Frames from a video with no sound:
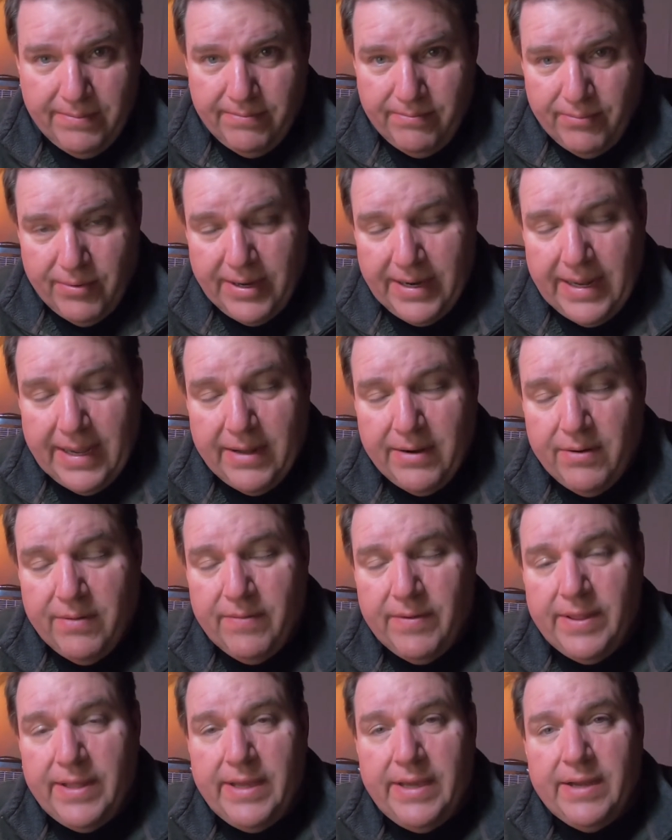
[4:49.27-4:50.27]
bring out
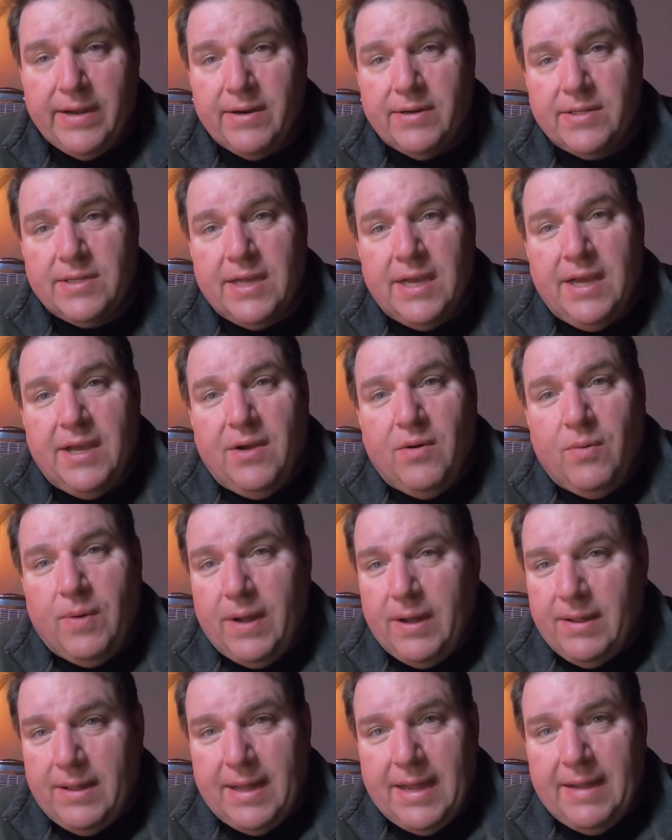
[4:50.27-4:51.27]
over the years.
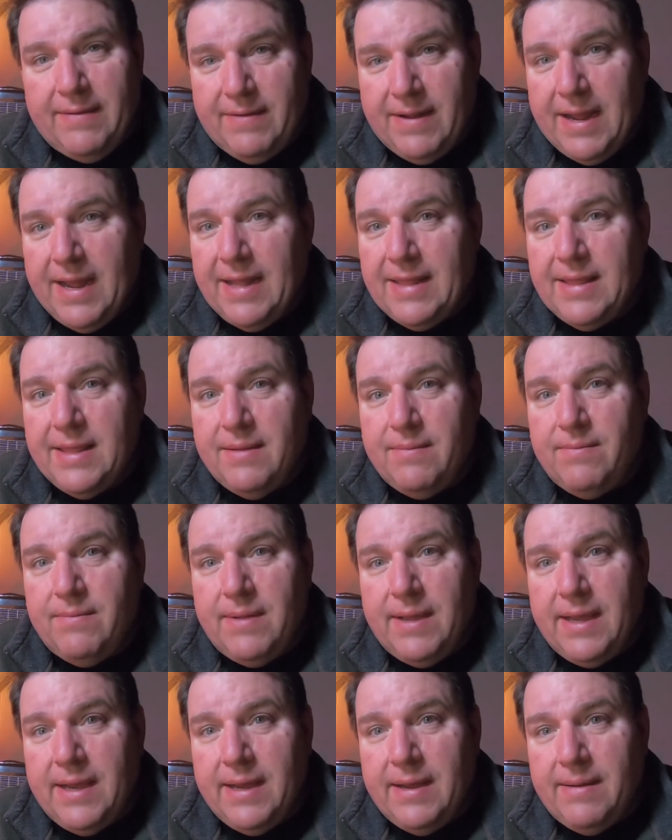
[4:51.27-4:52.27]
Well, I've got
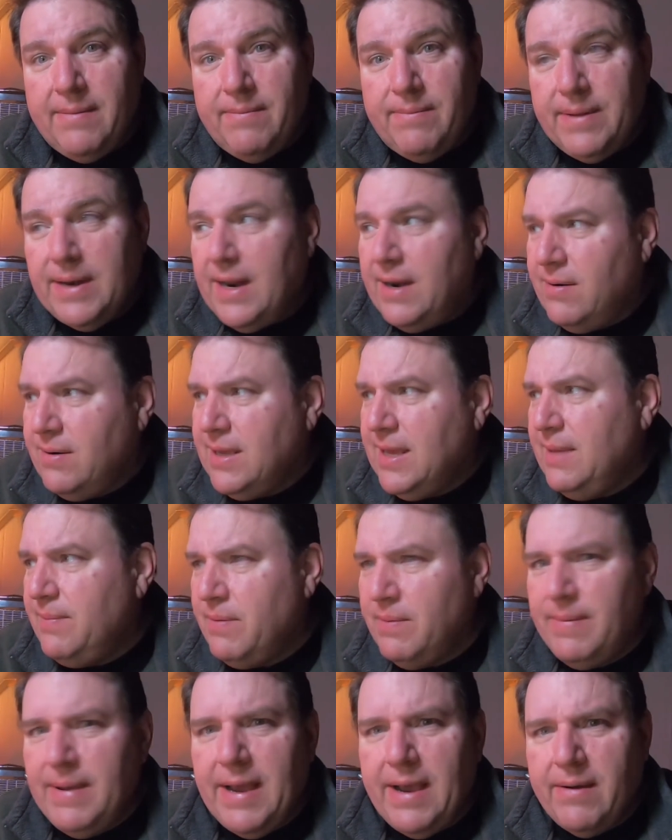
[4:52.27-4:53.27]
them, but I don't keep
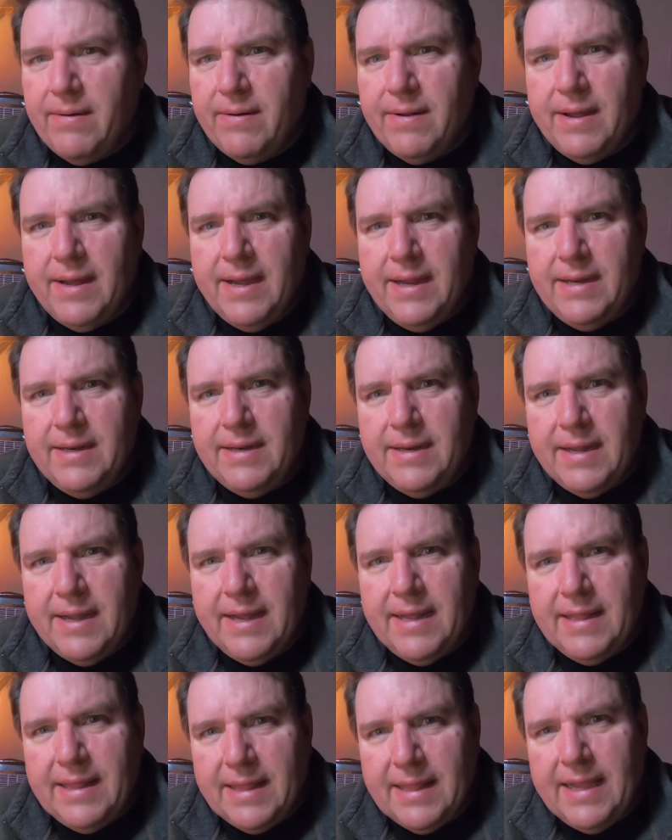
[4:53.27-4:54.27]
them out. I
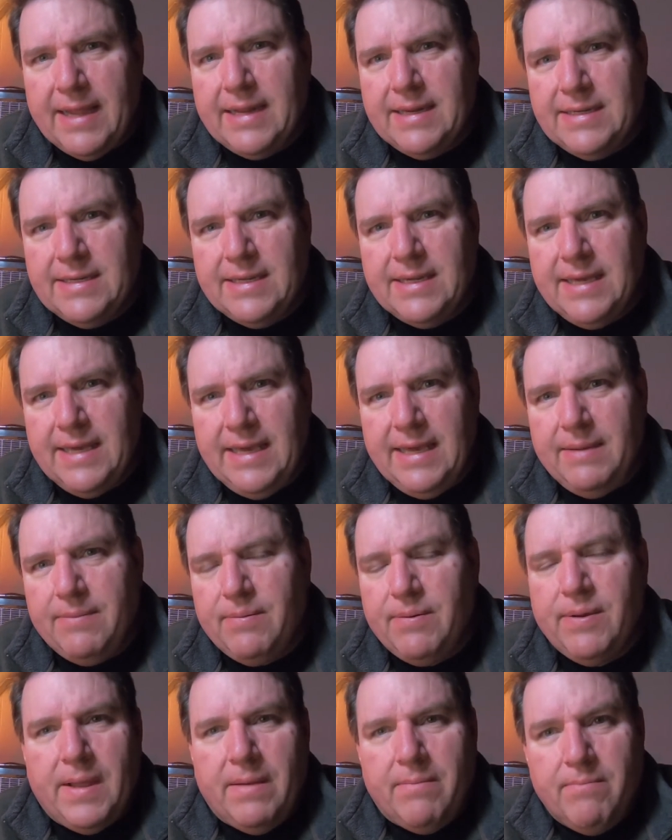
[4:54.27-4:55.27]
like to
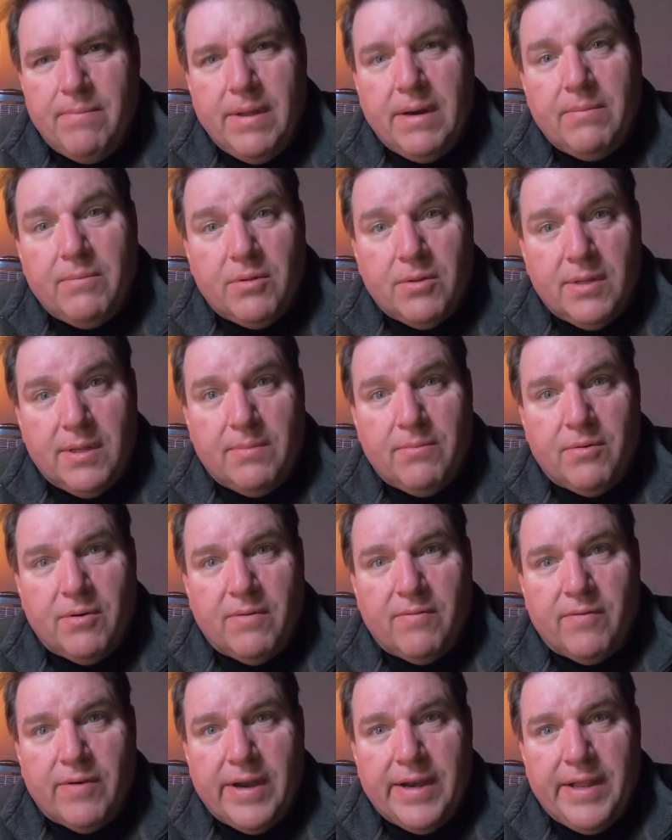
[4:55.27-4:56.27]
keep a minimal number
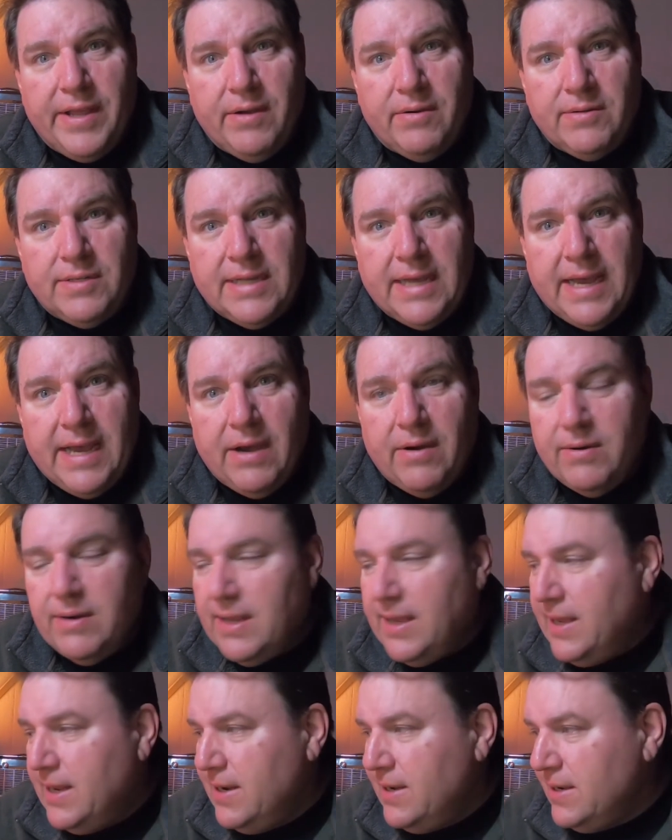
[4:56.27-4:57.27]
of radios out,
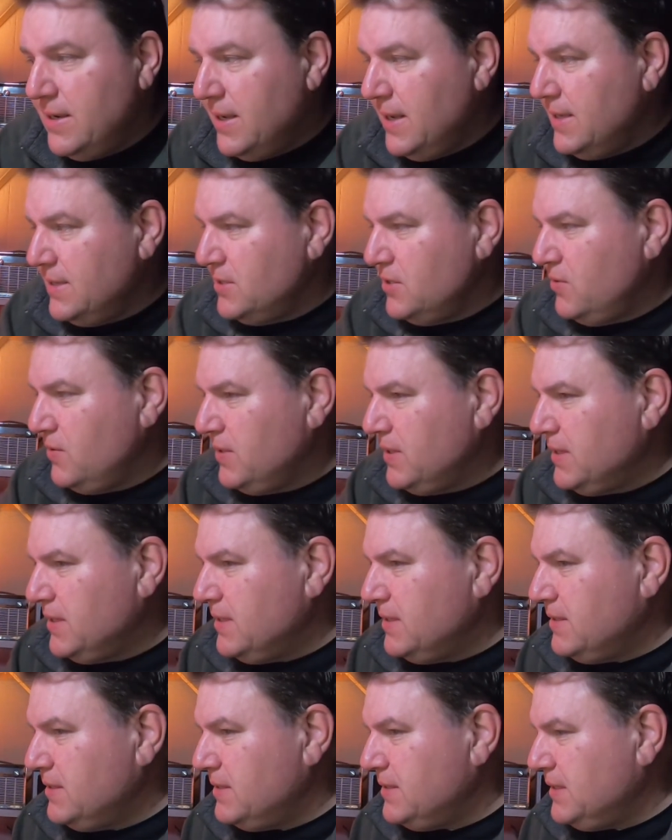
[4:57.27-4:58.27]
and as you
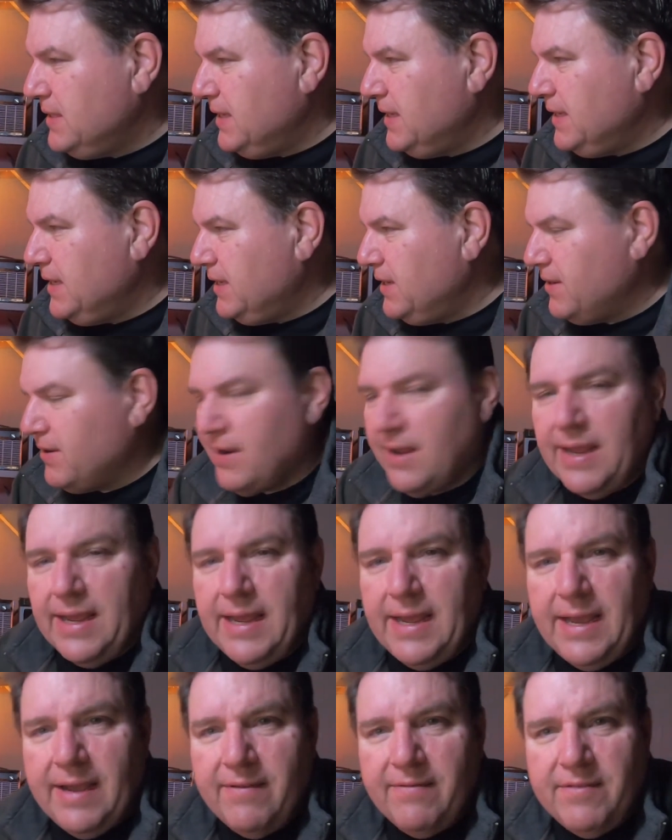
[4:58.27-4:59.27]
can see here, I
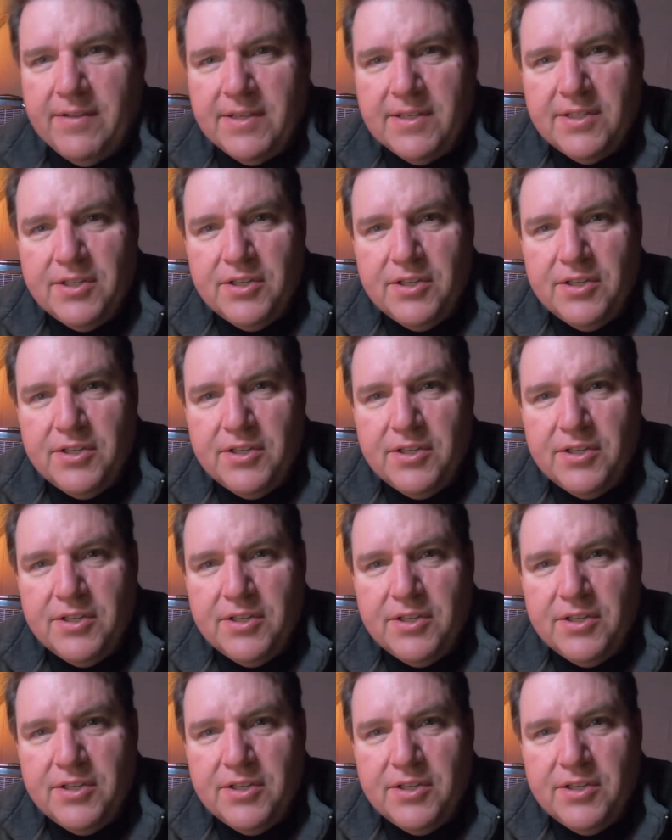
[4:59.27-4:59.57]
have this